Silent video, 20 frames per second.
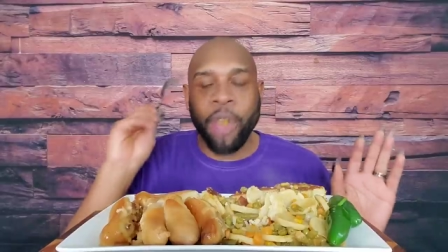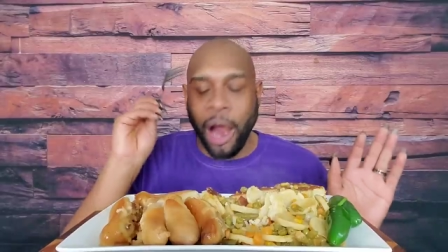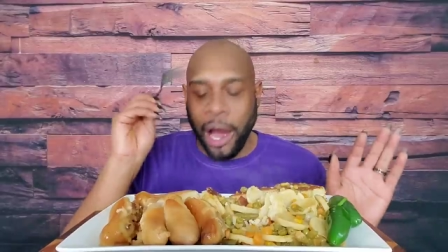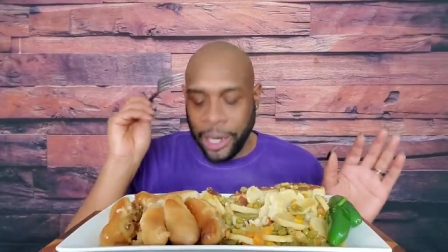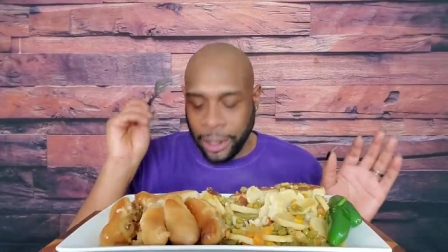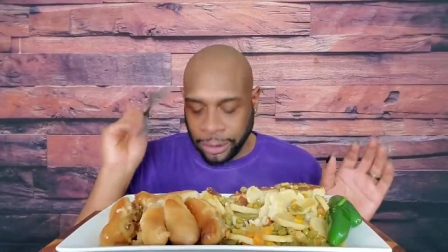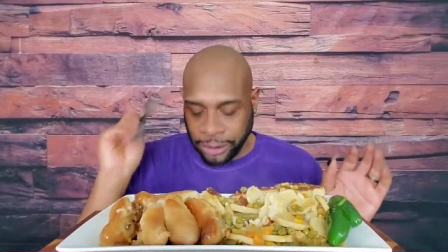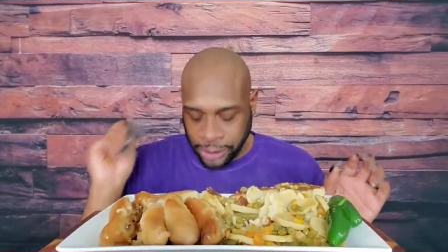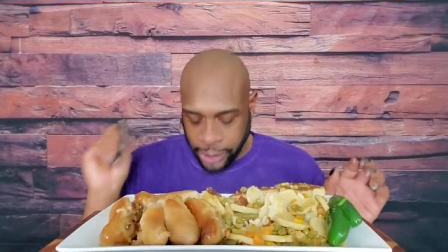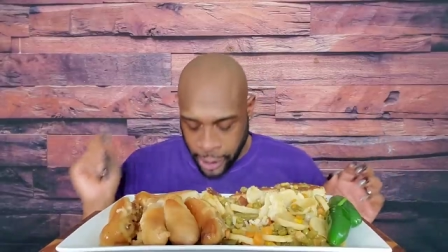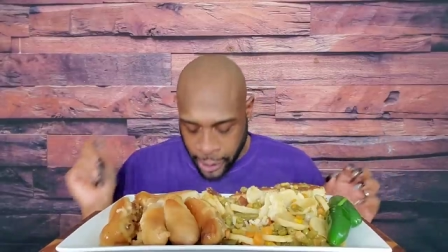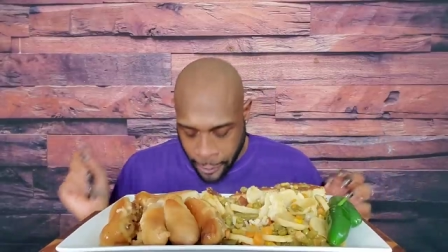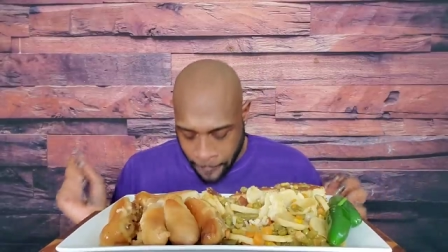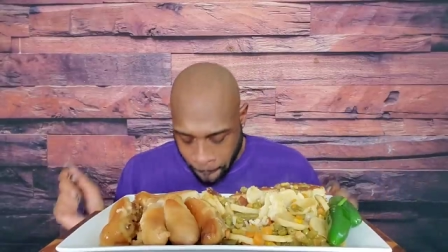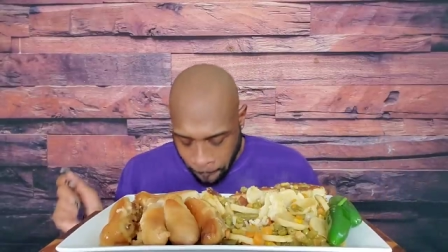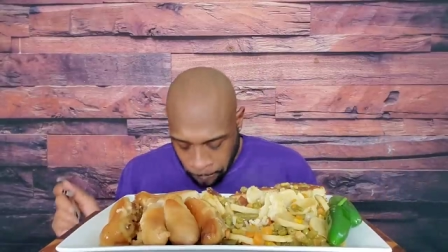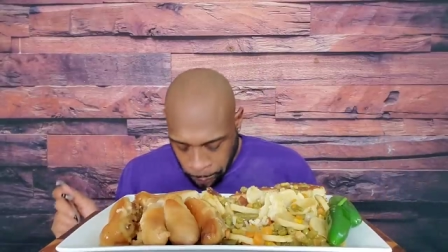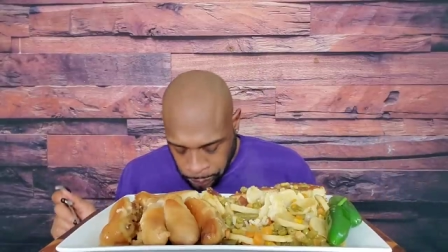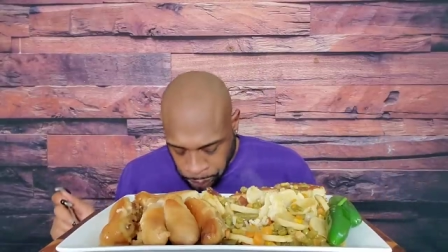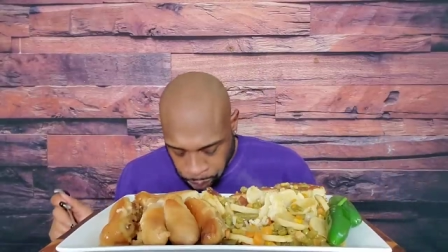I ain't gonna say
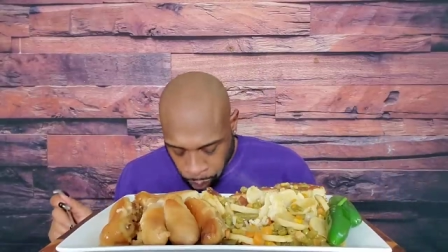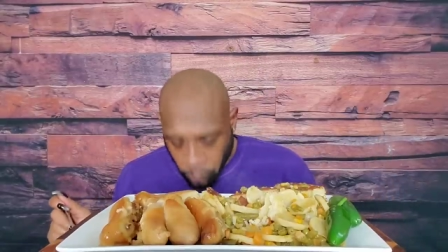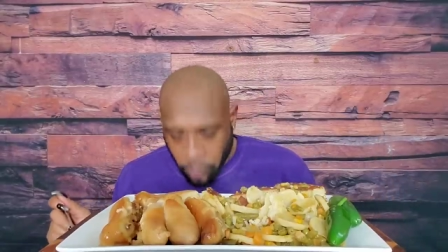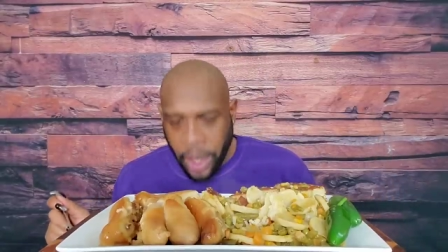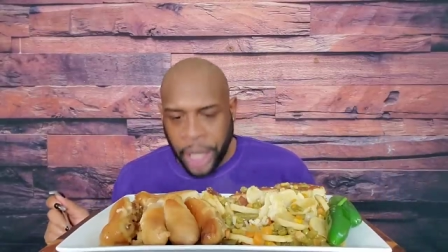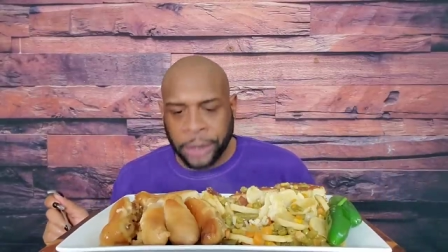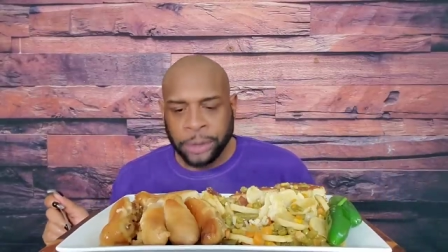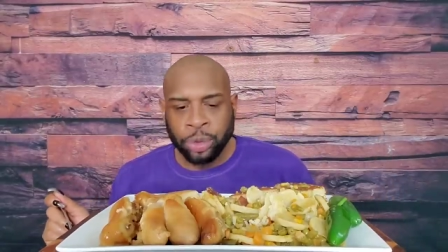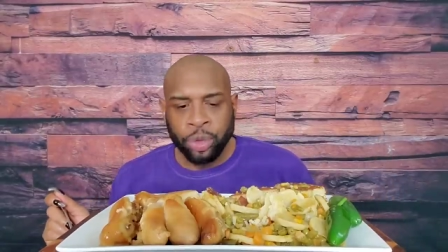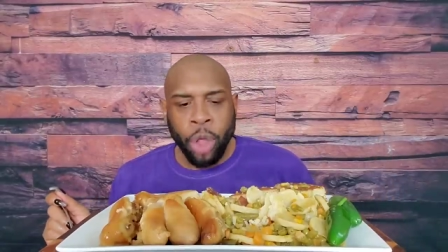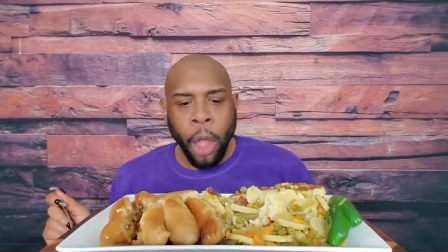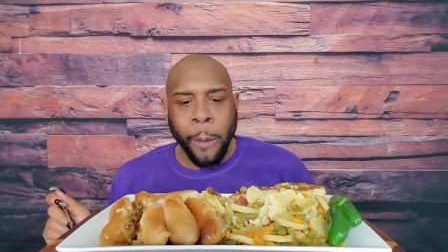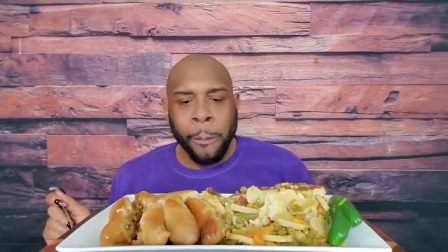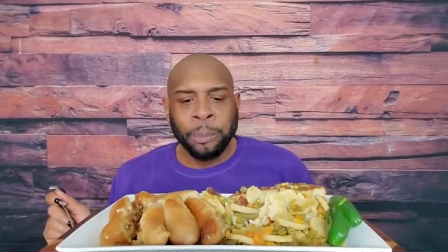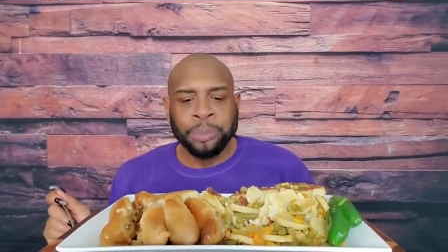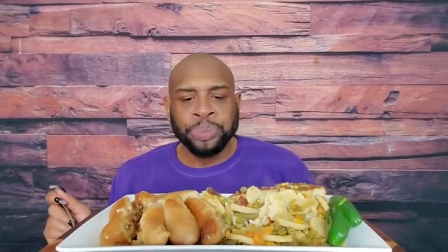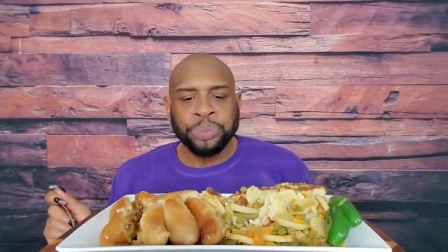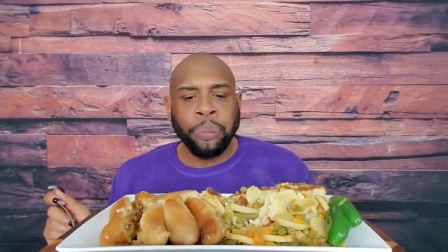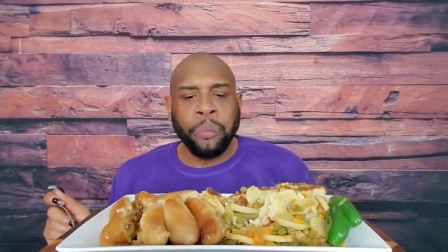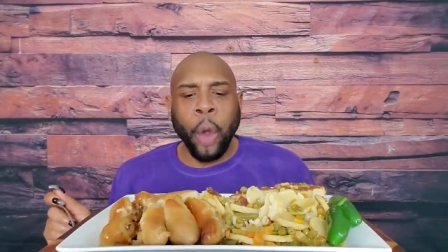it.
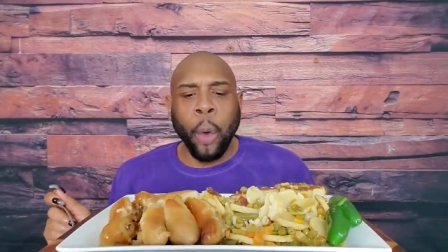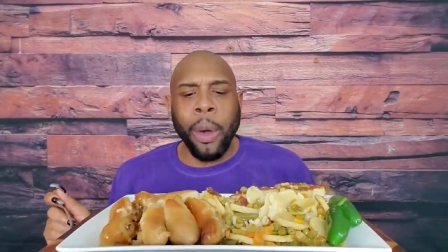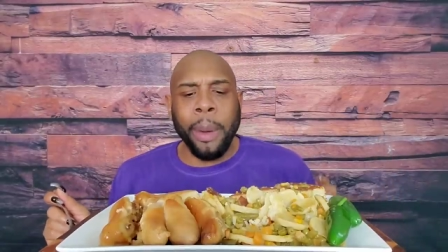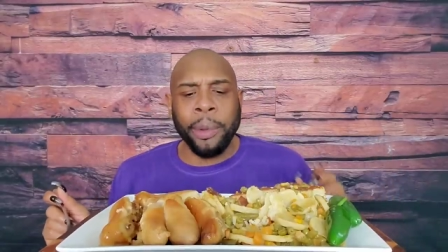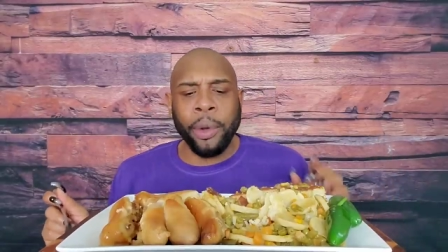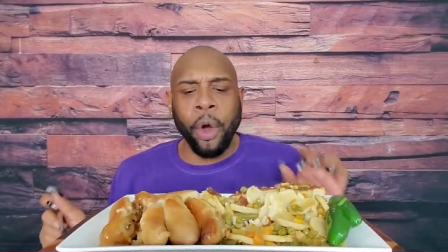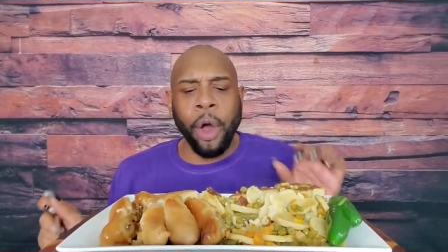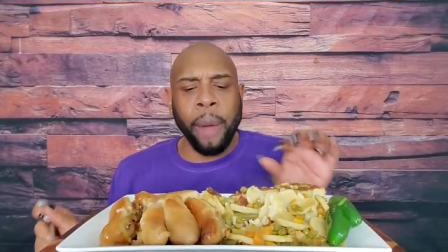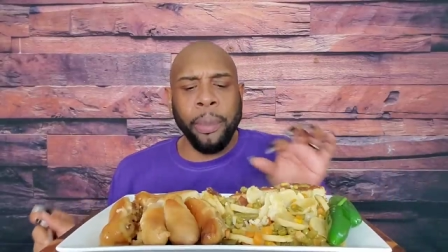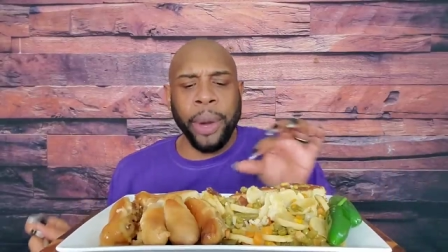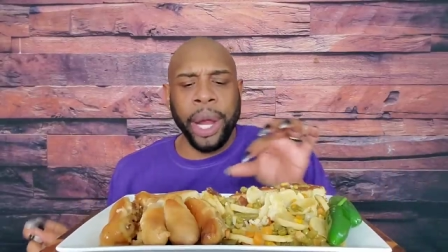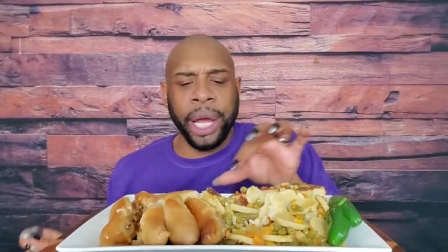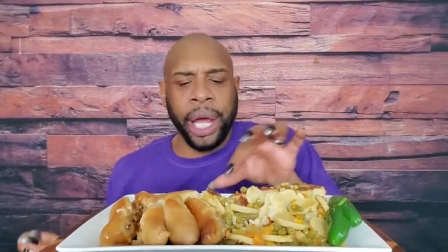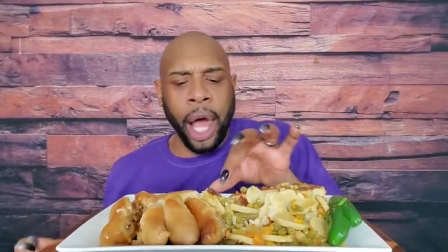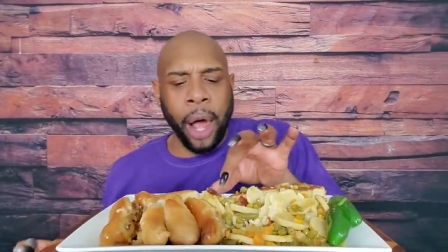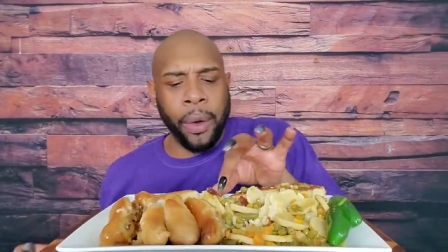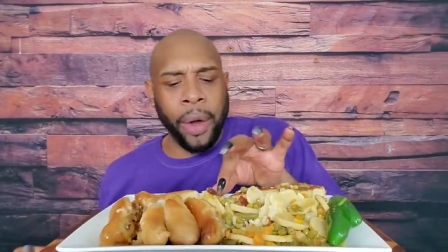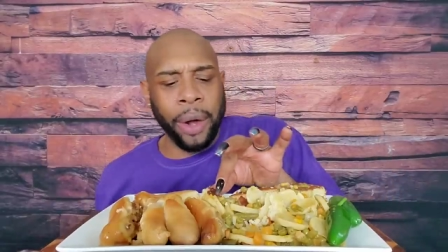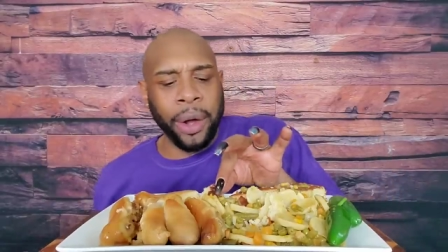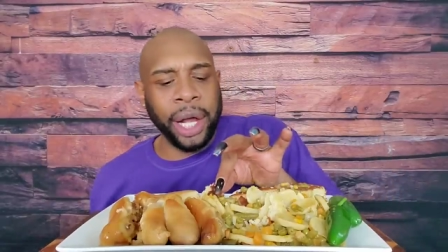Where the cornbread
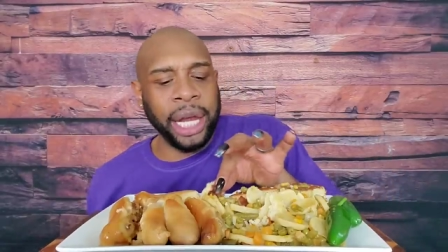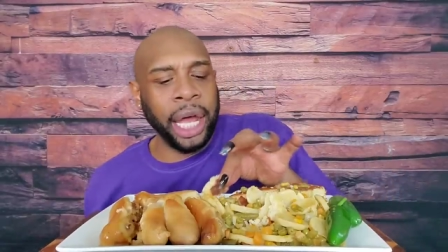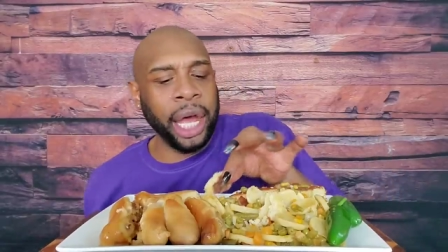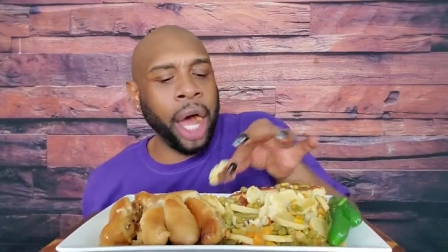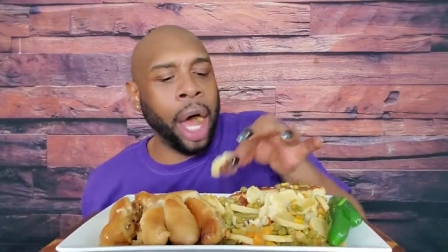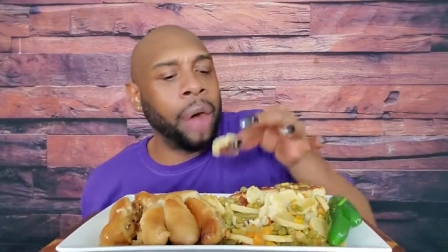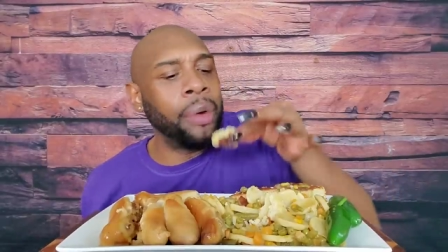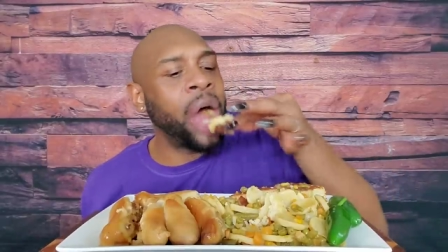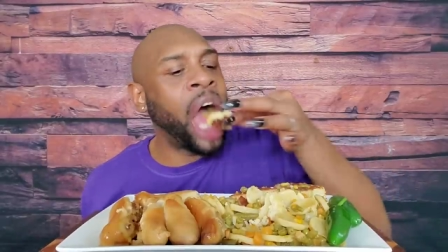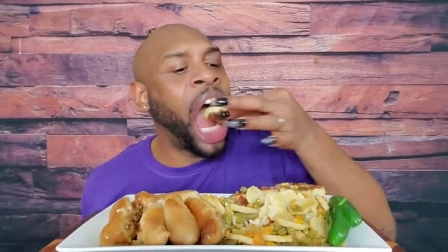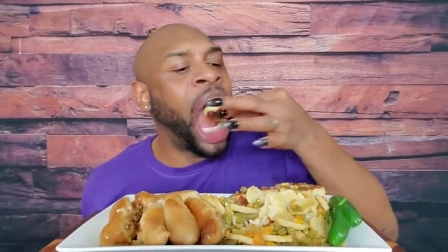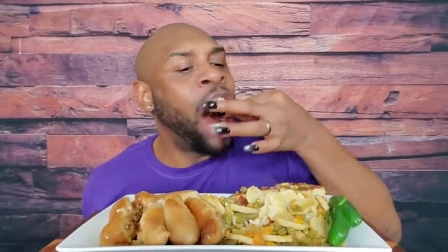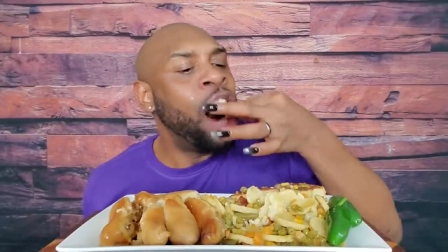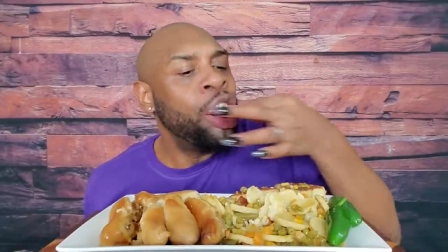go? Okay, there it go.